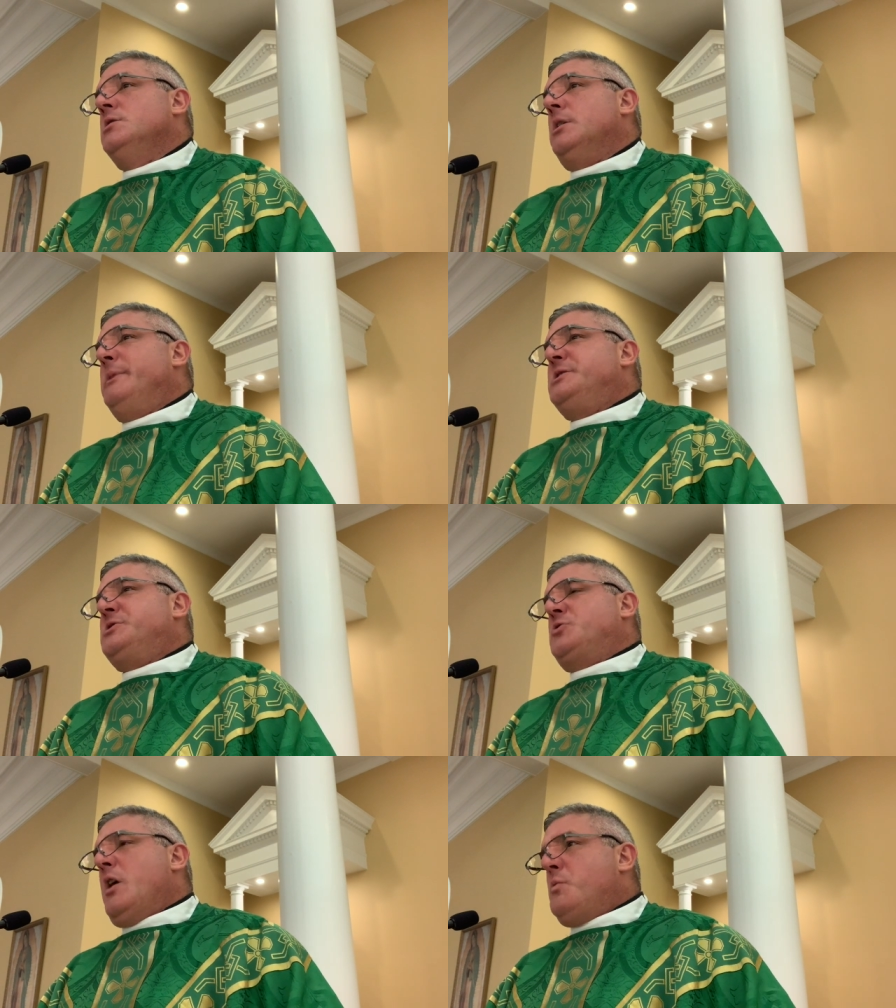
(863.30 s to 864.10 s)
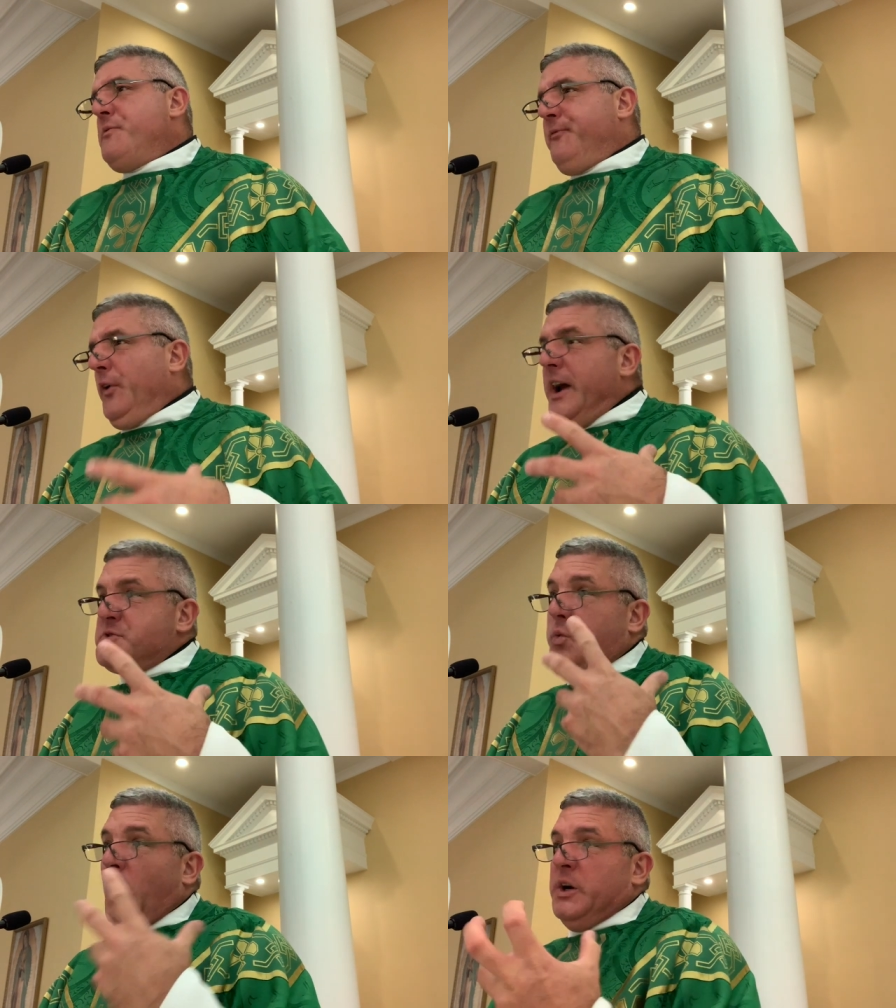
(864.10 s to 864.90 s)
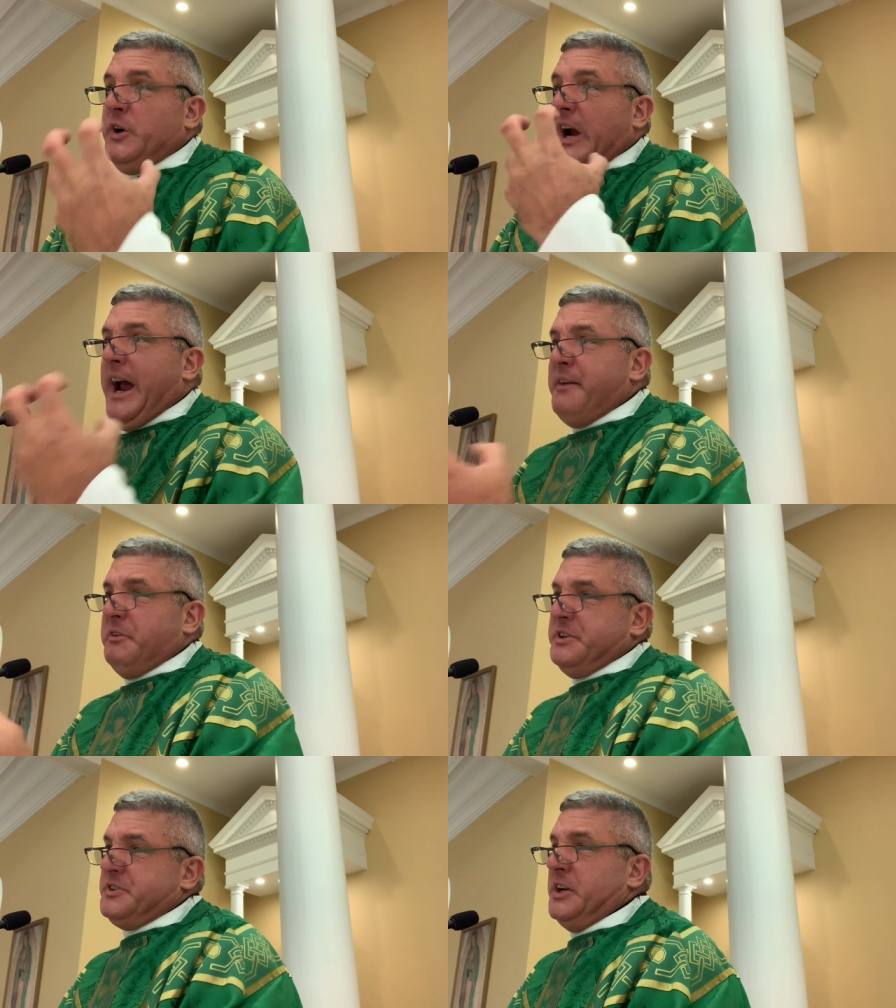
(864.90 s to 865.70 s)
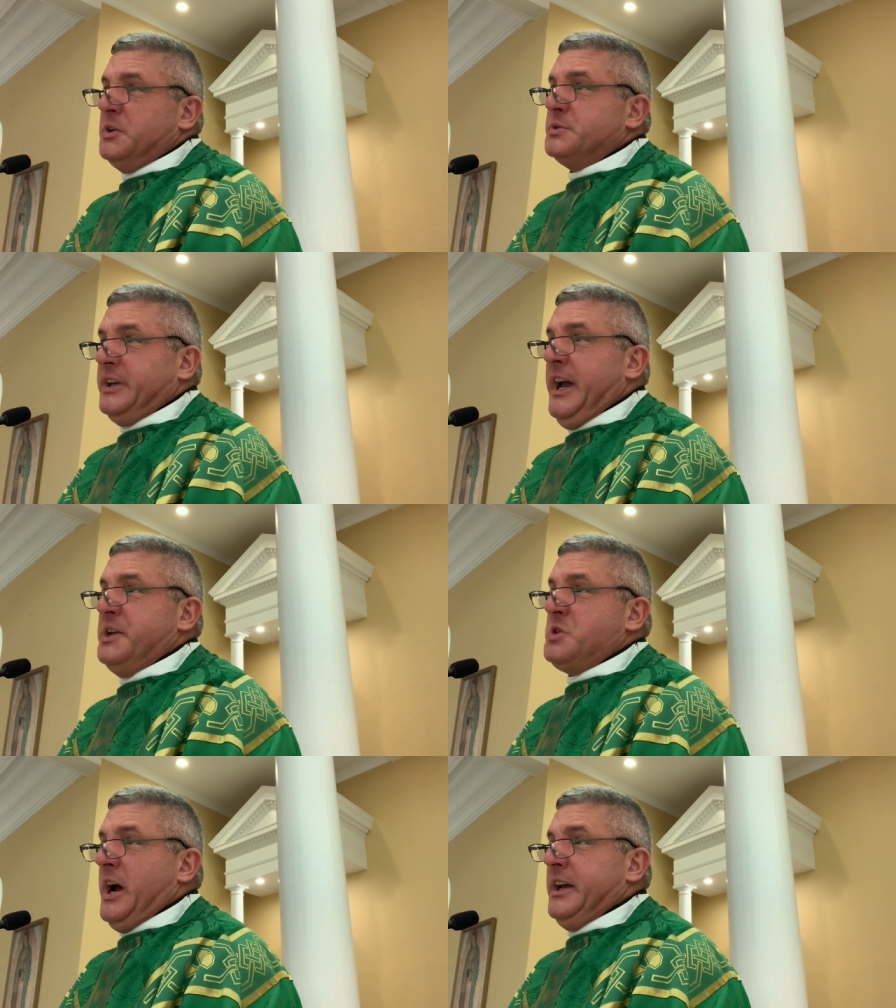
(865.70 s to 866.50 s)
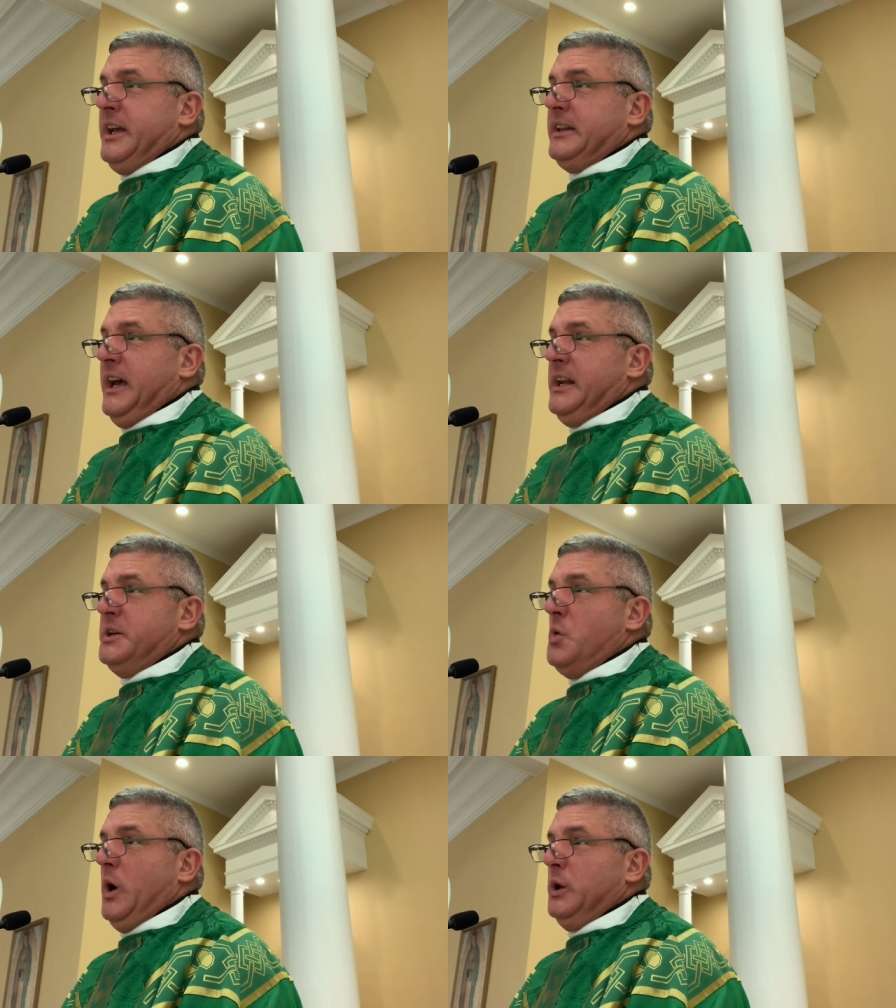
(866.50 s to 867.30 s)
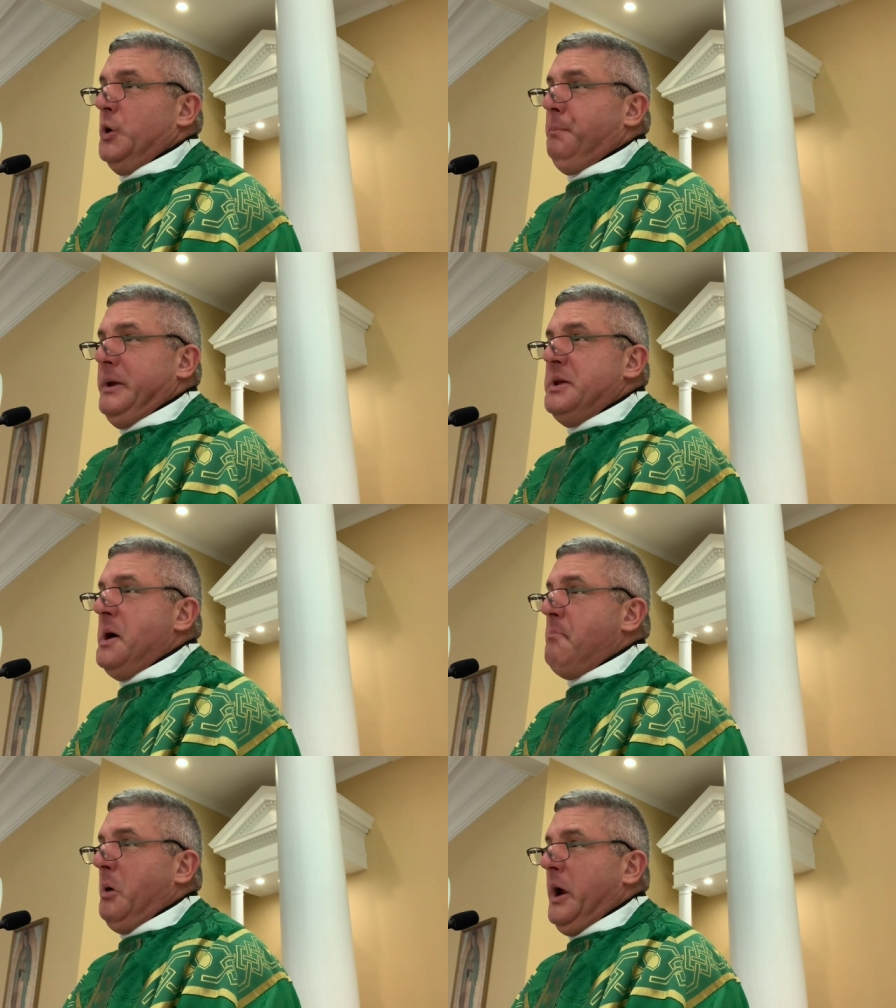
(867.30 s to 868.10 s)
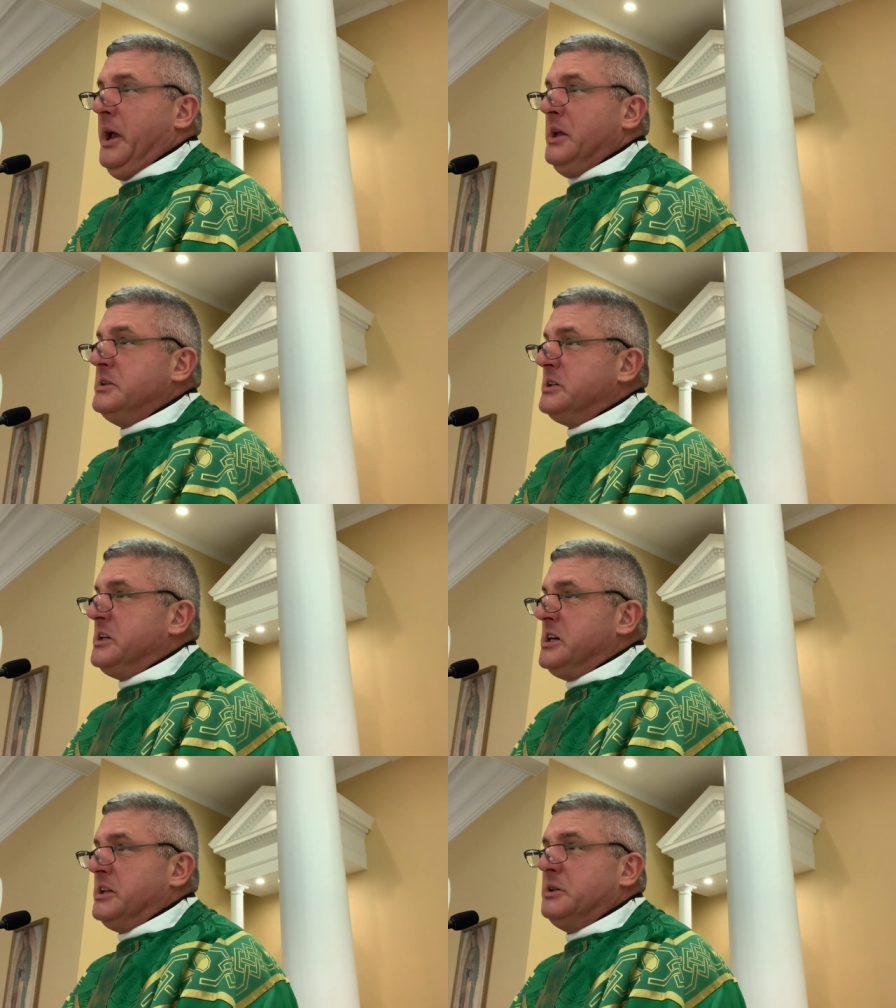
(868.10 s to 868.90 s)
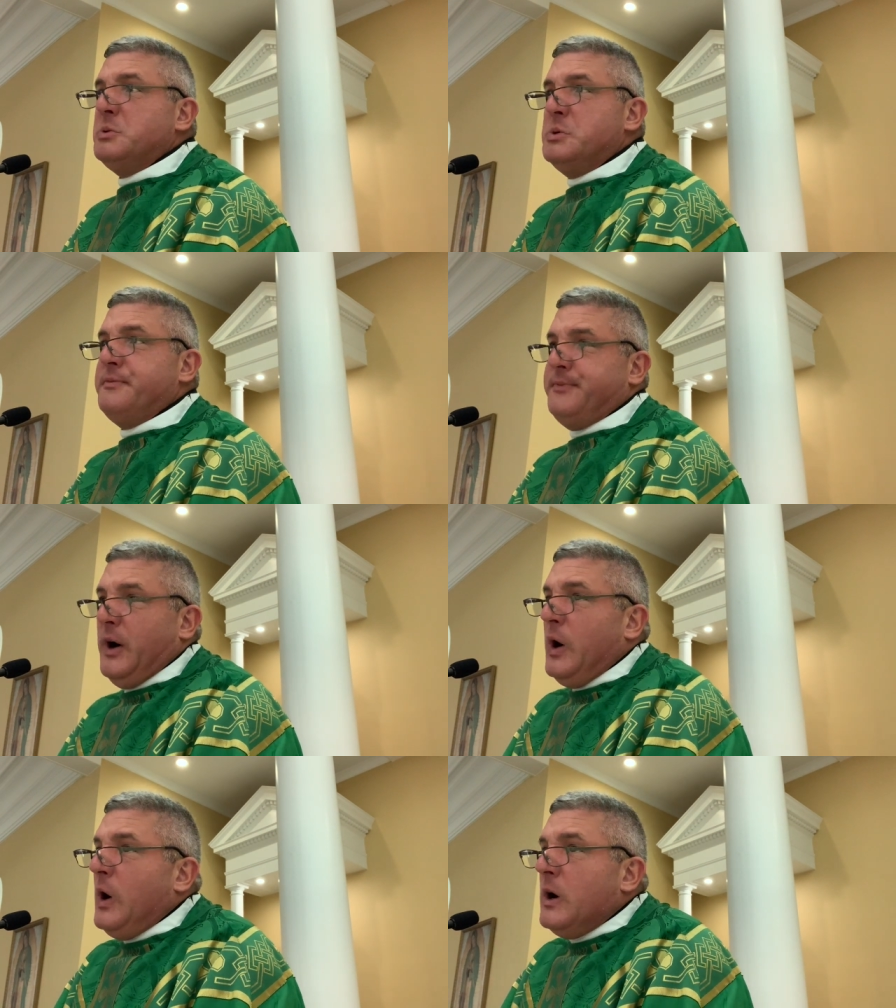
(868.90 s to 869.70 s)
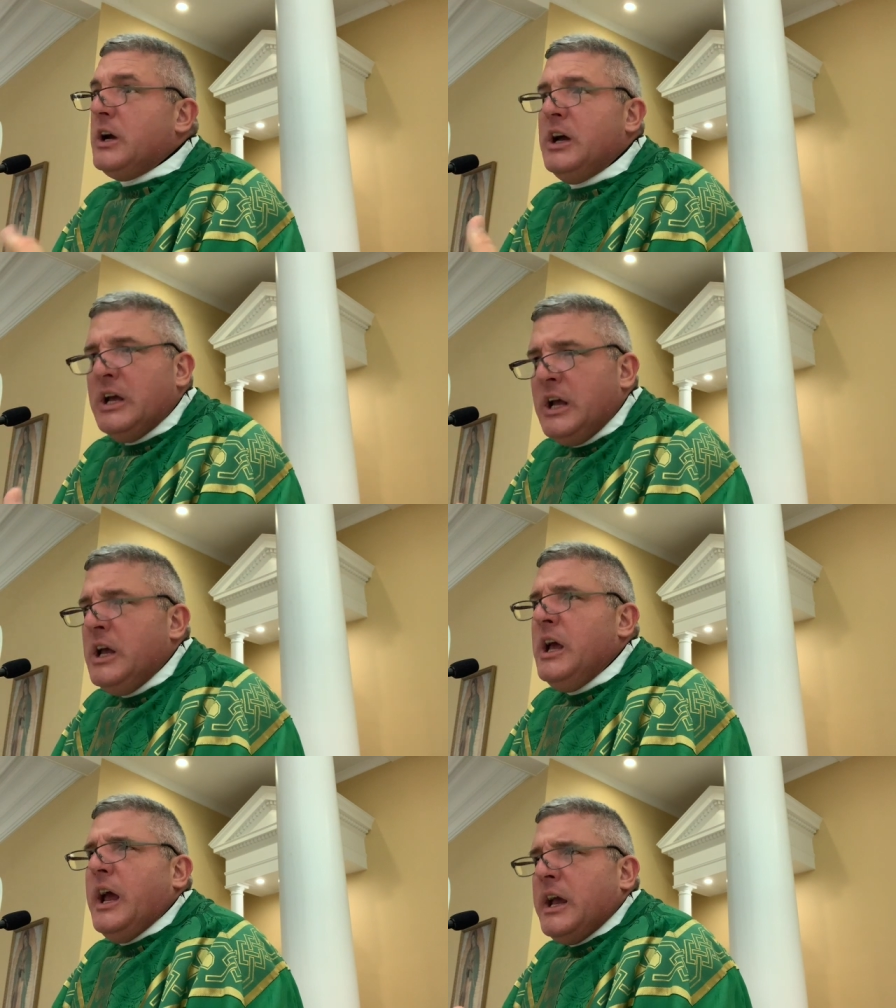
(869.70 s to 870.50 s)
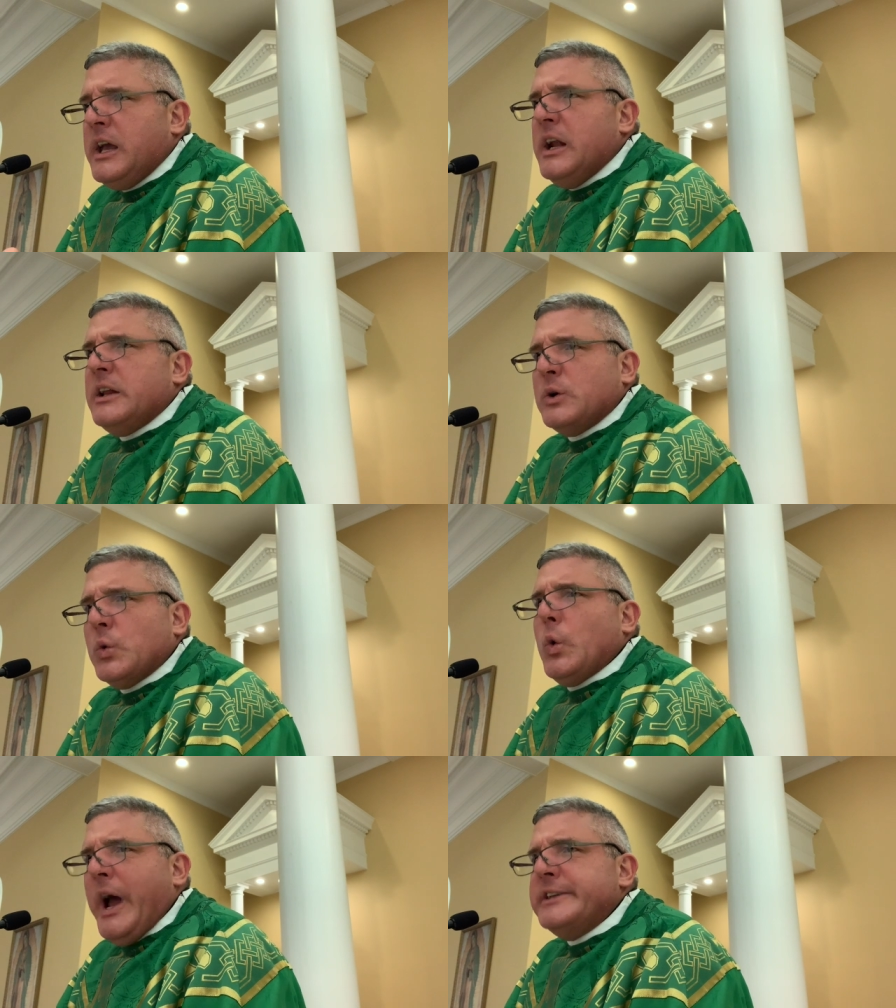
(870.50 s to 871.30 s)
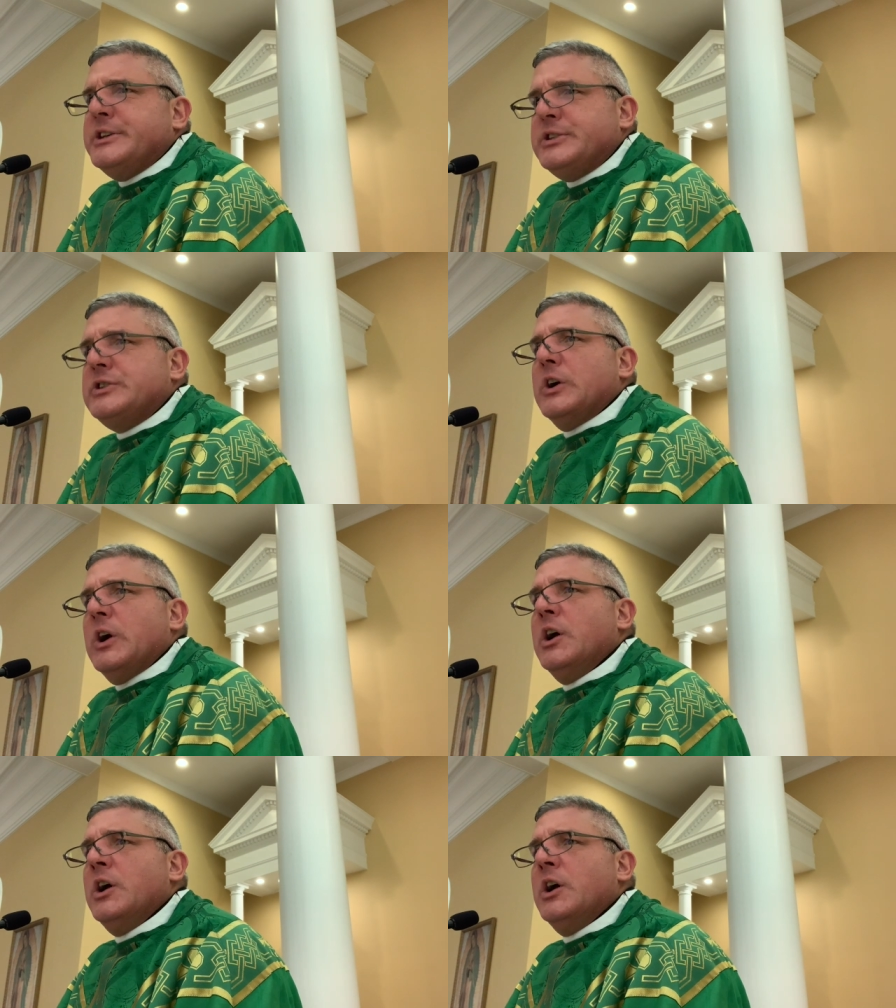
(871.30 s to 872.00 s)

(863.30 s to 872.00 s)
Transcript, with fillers: be struck with fresh wonder every single day. Try to get that into our little peanut brains, cut through the fog, and get it to register.